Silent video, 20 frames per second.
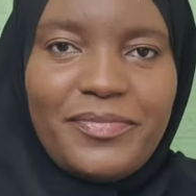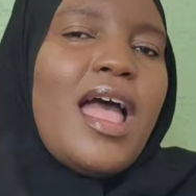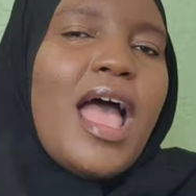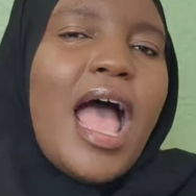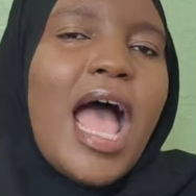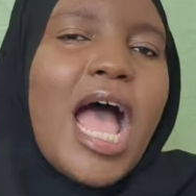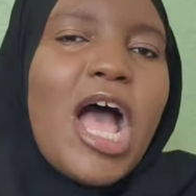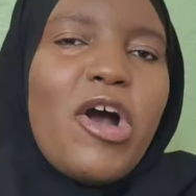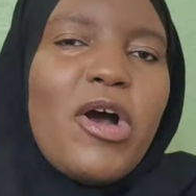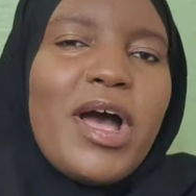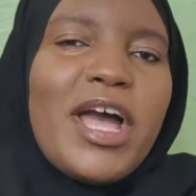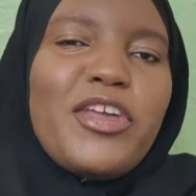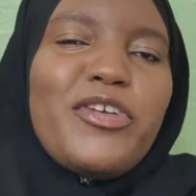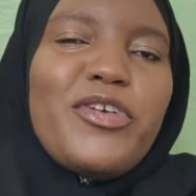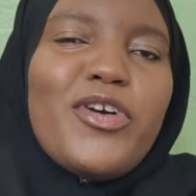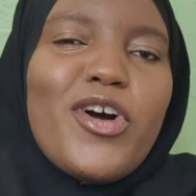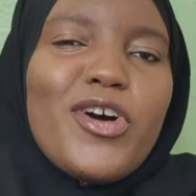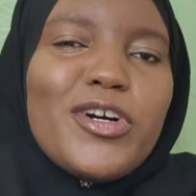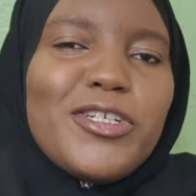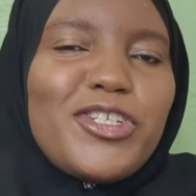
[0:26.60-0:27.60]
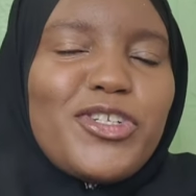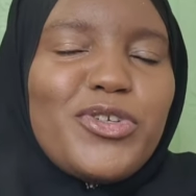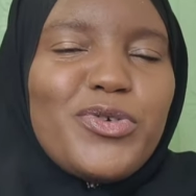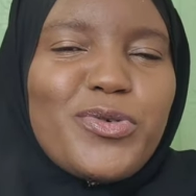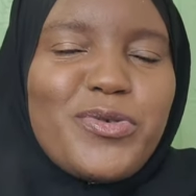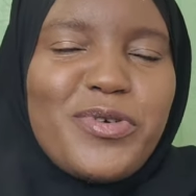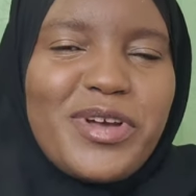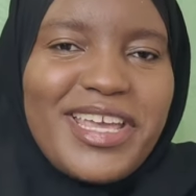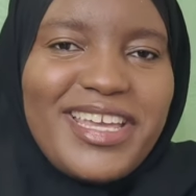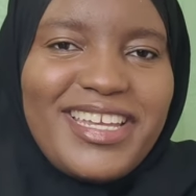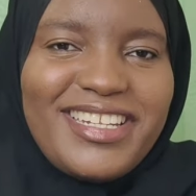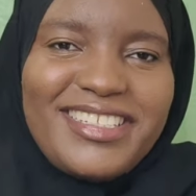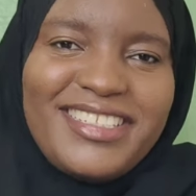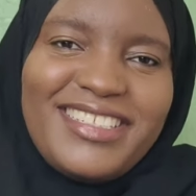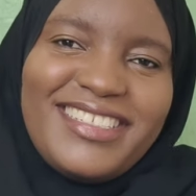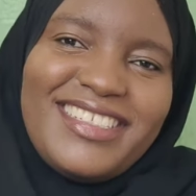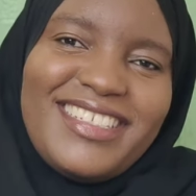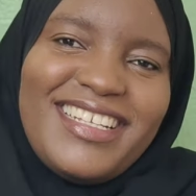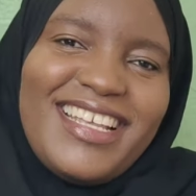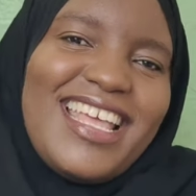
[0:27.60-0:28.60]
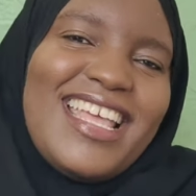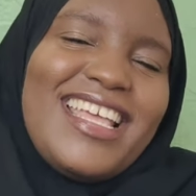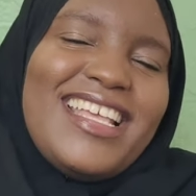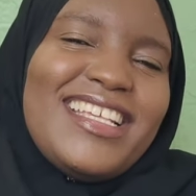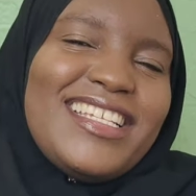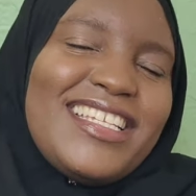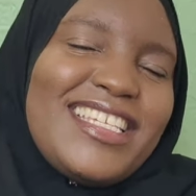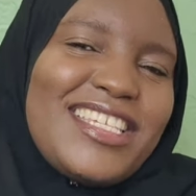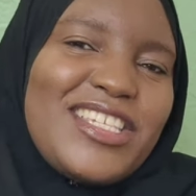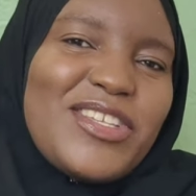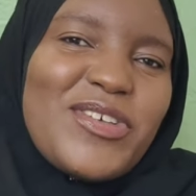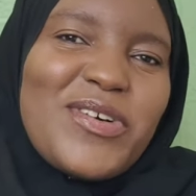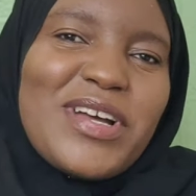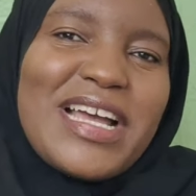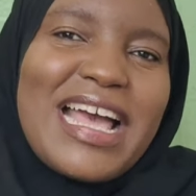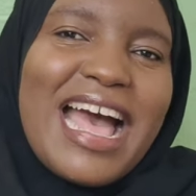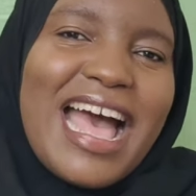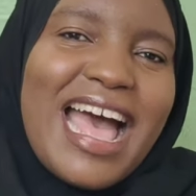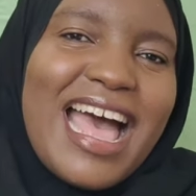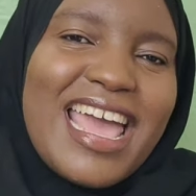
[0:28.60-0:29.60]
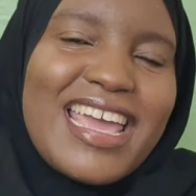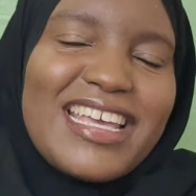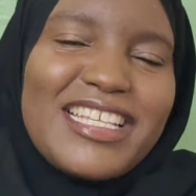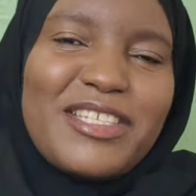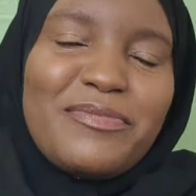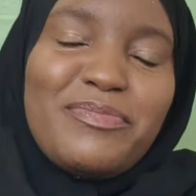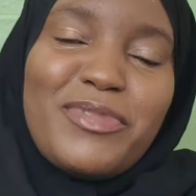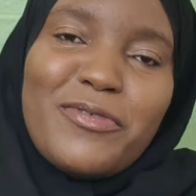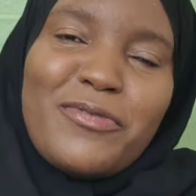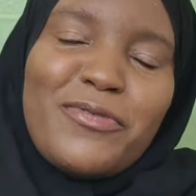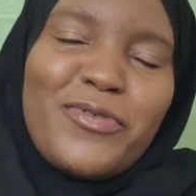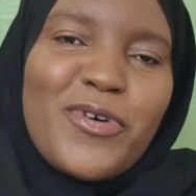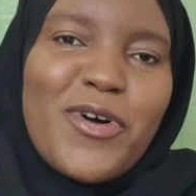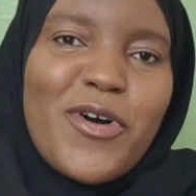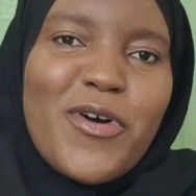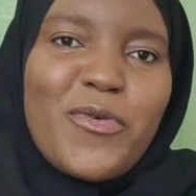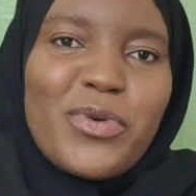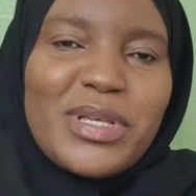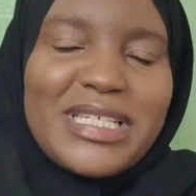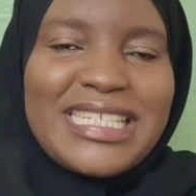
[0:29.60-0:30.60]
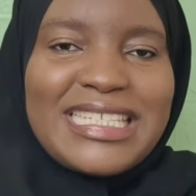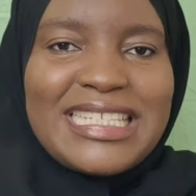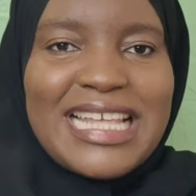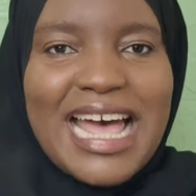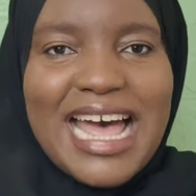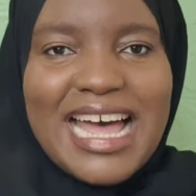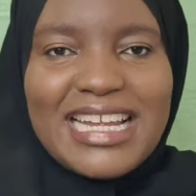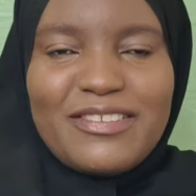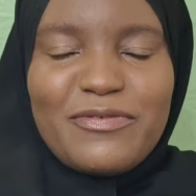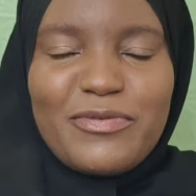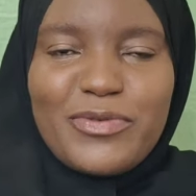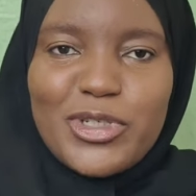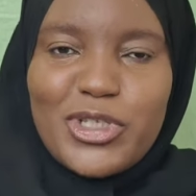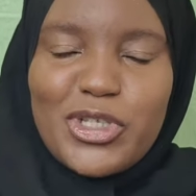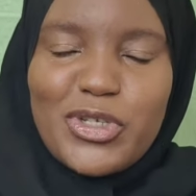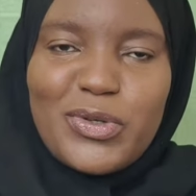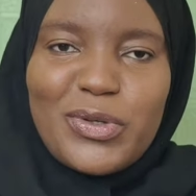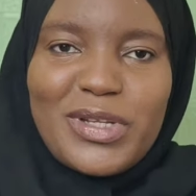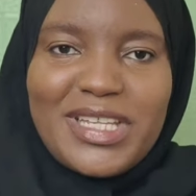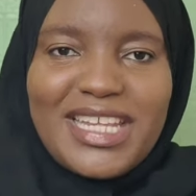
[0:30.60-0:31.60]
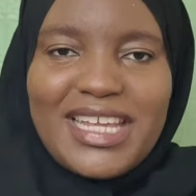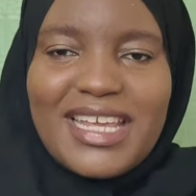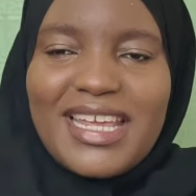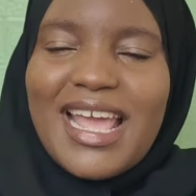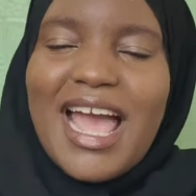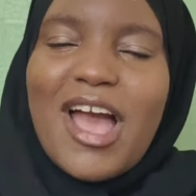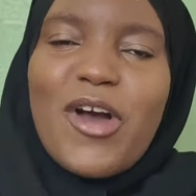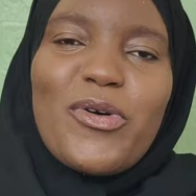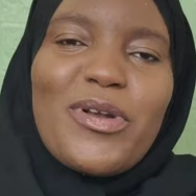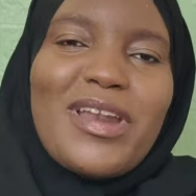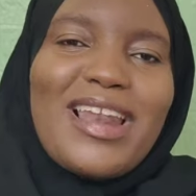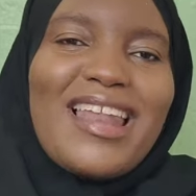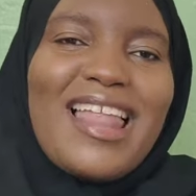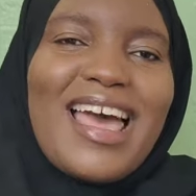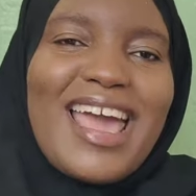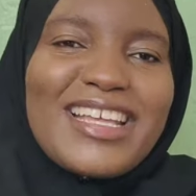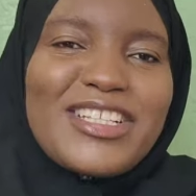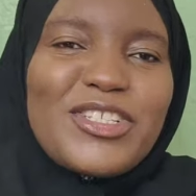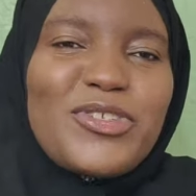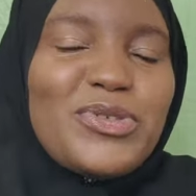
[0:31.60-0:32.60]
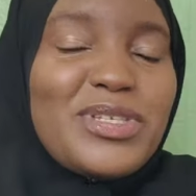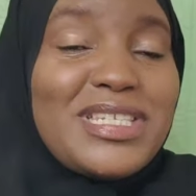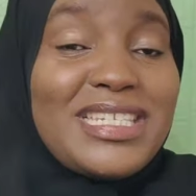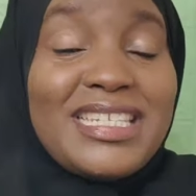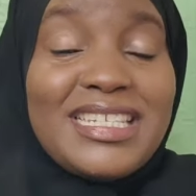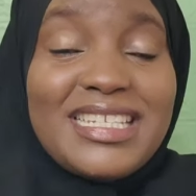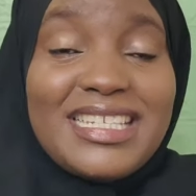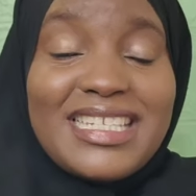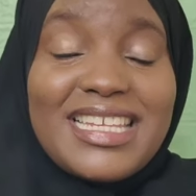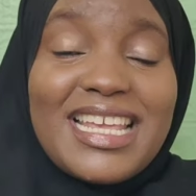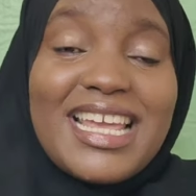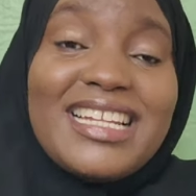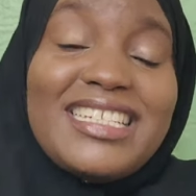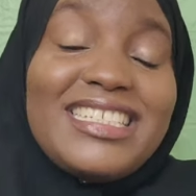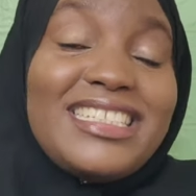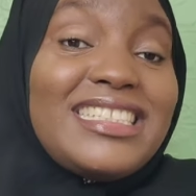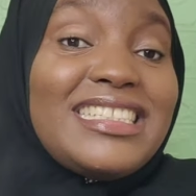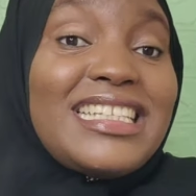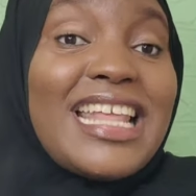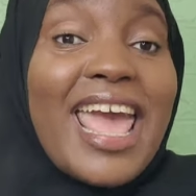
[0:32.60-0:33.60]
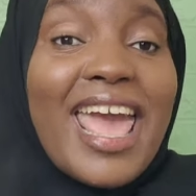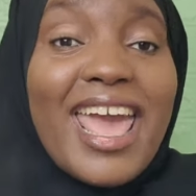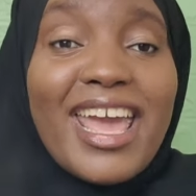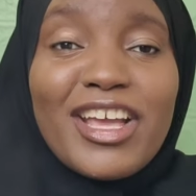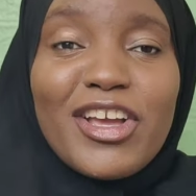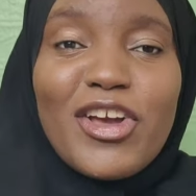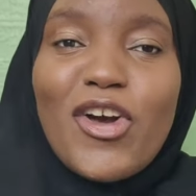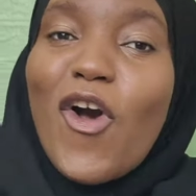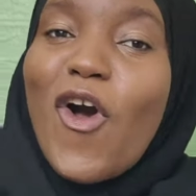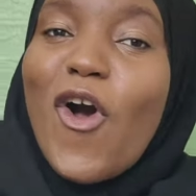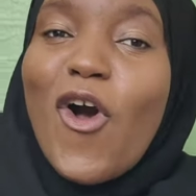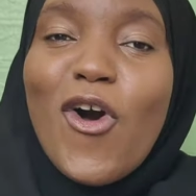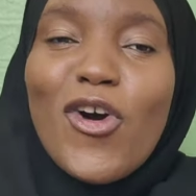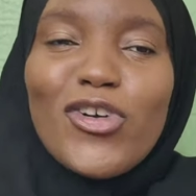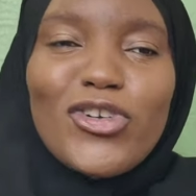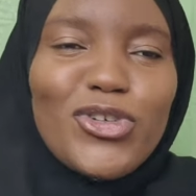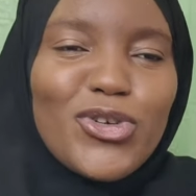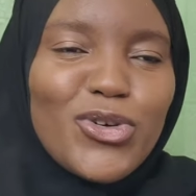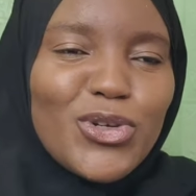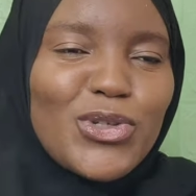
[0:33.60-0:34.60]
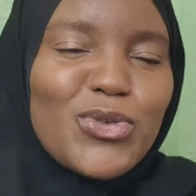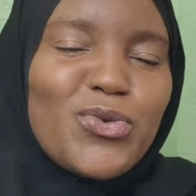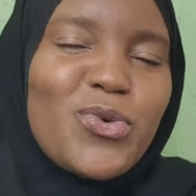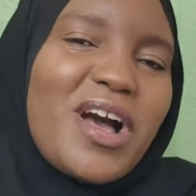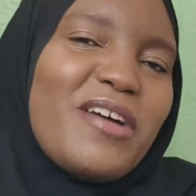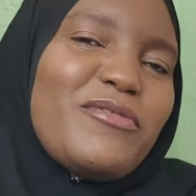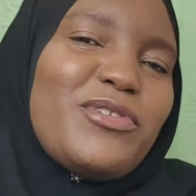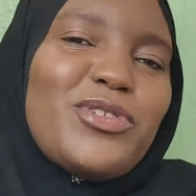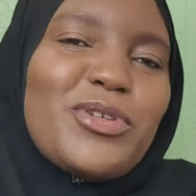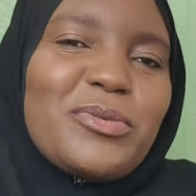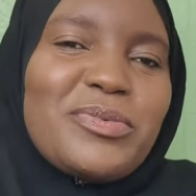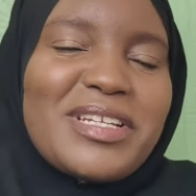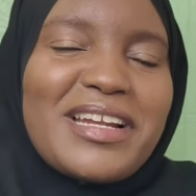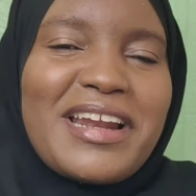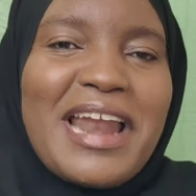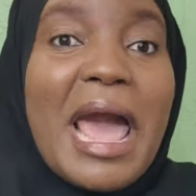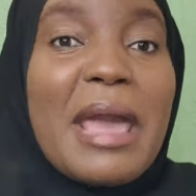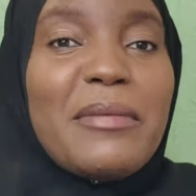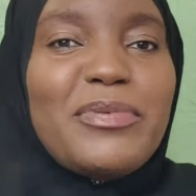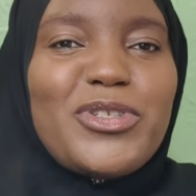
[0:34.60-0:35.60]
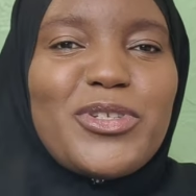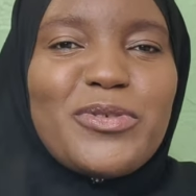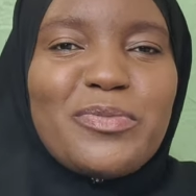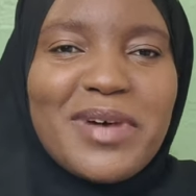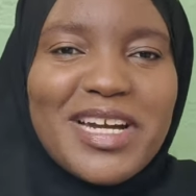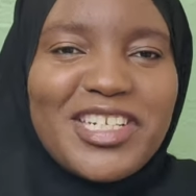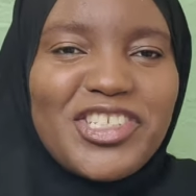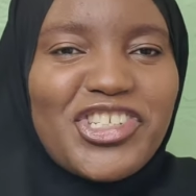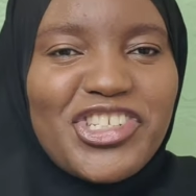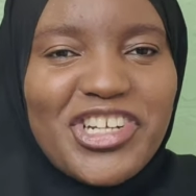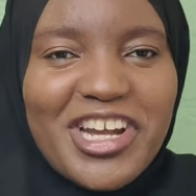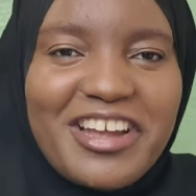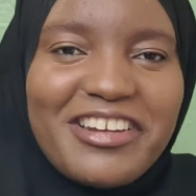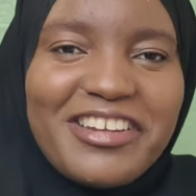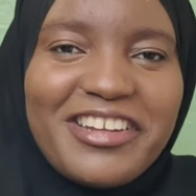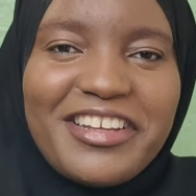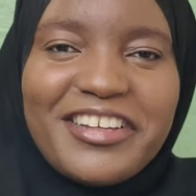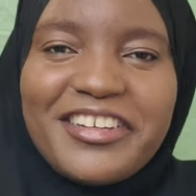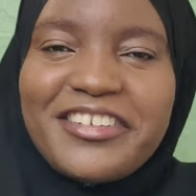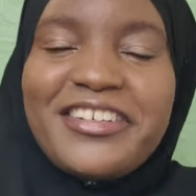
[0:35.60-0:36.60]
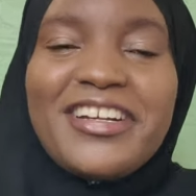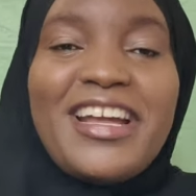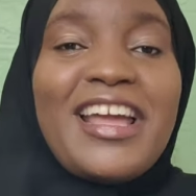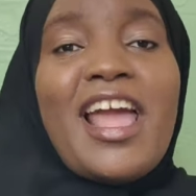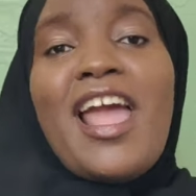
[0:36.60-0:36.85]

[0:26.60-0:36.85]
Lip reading: How are you all doing? So guys, before we start for today, I would like to sincerely thank all those who have subscribed to my channel.